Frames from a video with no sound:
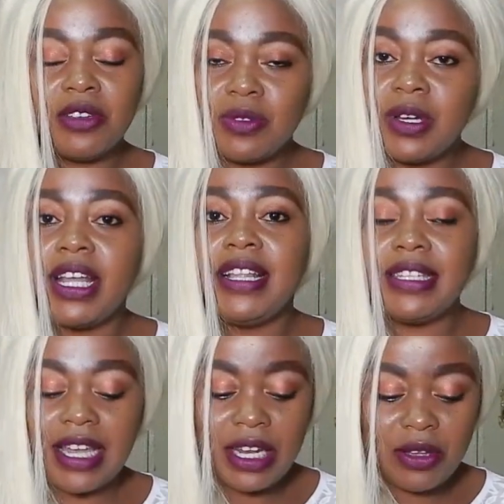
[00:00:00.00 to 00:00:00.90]
rose water
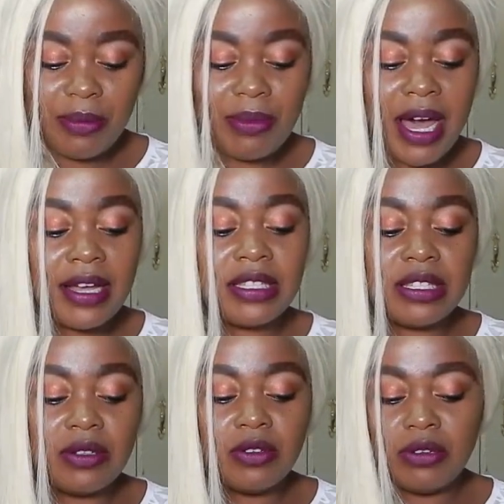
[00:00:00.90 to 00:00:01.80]
inside your bag,
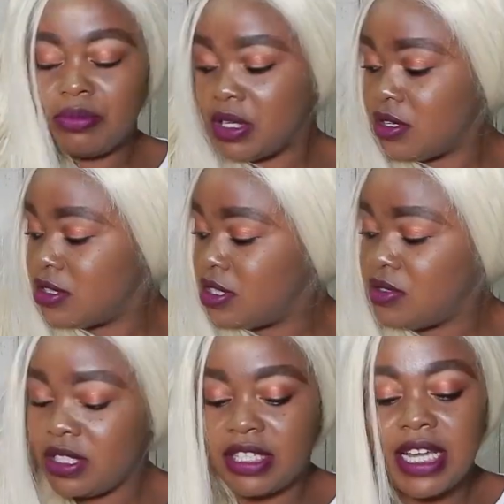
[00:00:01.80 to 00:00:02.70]
it's good
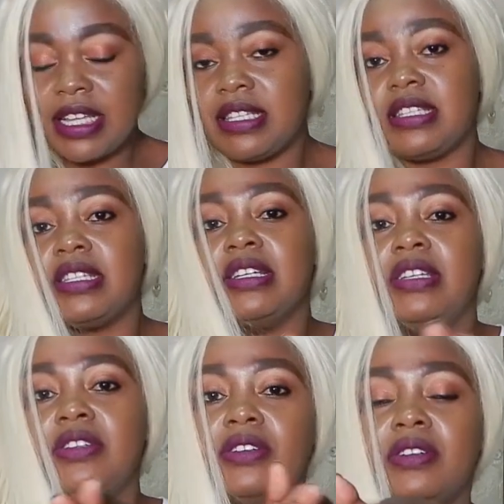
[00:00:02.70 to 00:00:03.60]
because you just,
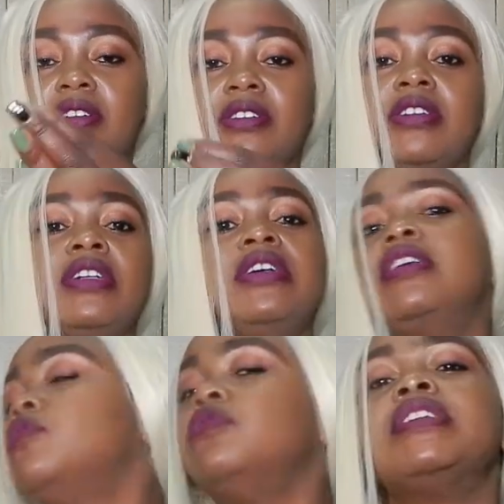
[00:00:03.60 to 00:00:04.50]
you know,
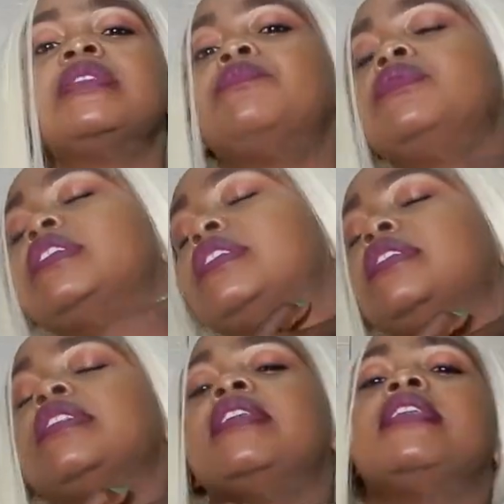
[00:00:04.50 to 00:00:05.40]
and you just put
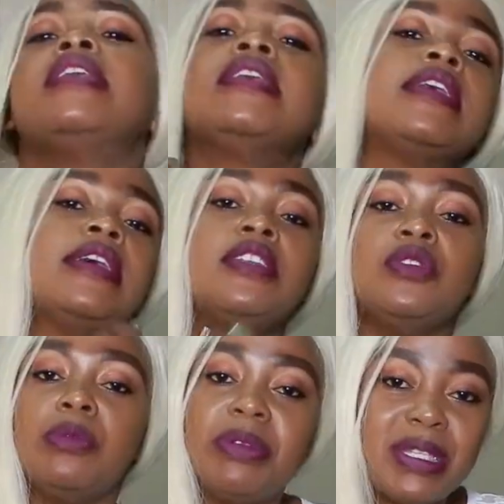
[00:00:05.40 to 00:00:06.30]
it in the neck
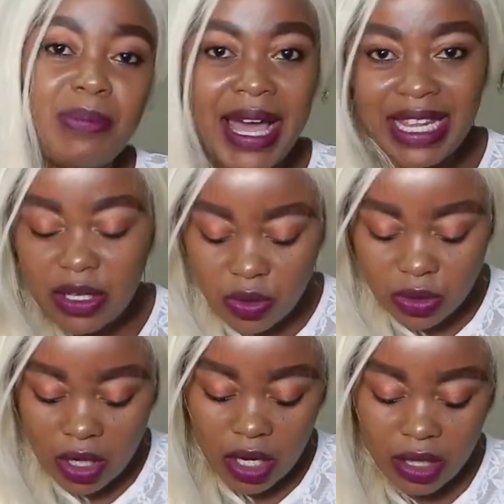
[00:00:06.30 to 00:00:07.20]
and you'll be smelling
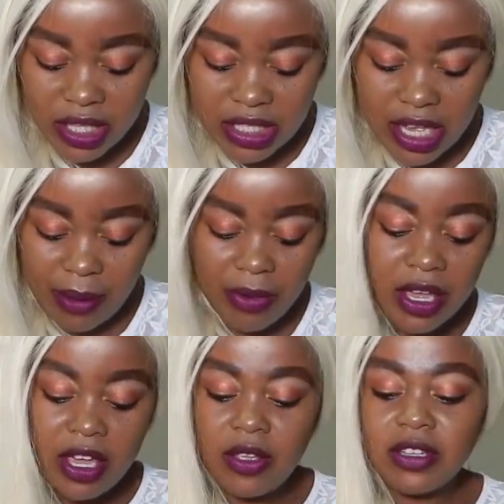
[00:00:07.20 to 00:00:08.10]
good all the time.
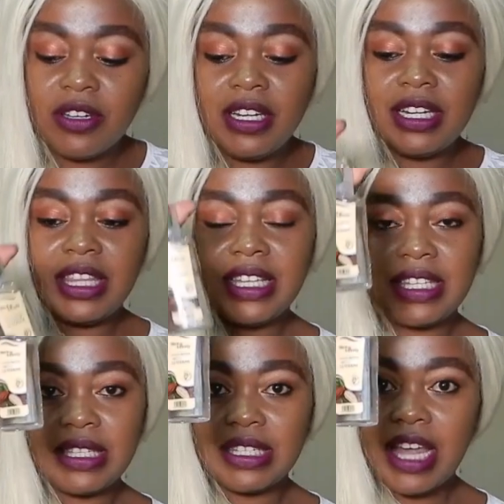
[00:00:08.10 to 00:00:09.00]
You also need
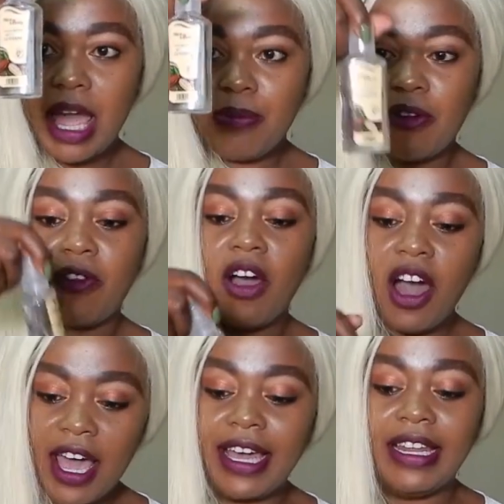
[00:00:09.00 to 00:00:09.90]
this type of
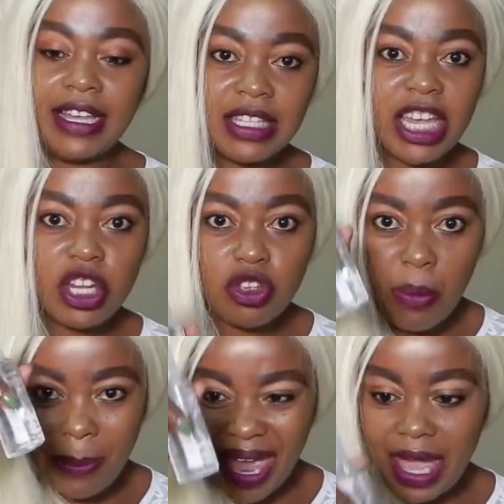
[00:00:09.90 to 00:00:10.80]
oil inside
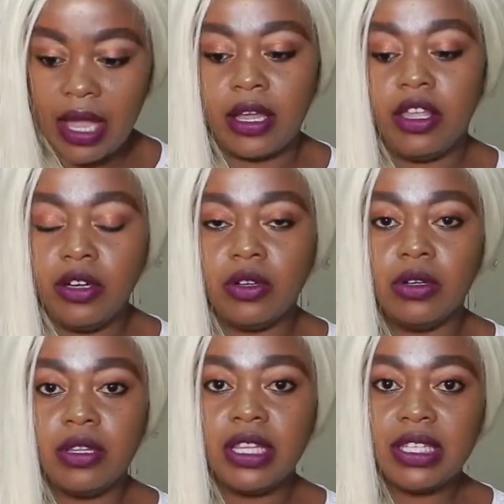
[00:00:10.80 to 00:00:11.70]
your bag, you
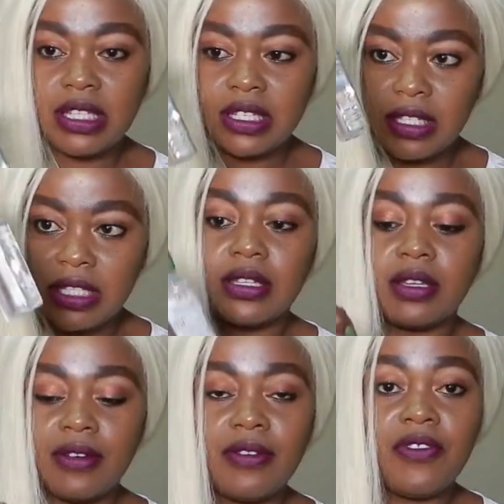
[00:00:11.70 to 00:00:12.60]
know, this is
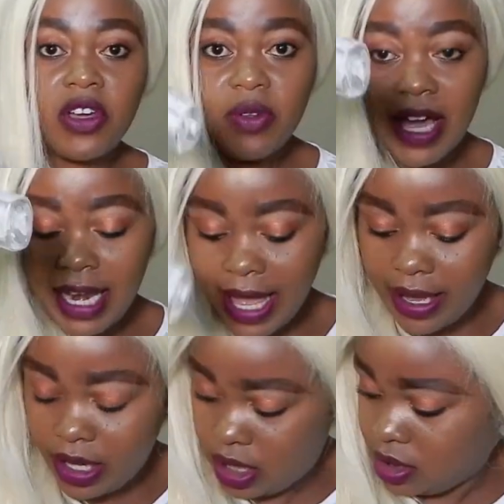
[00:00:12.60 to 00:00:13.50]
for your
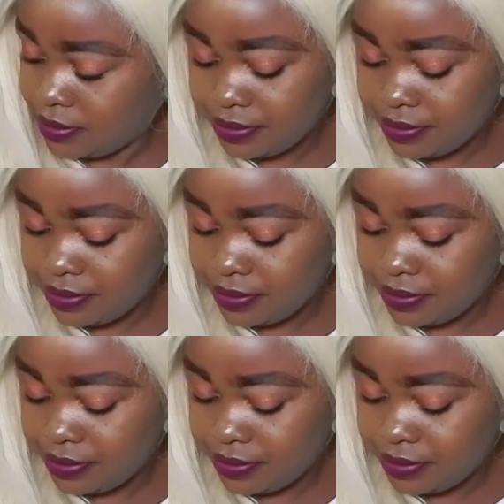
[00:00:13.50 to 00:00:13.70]
leg.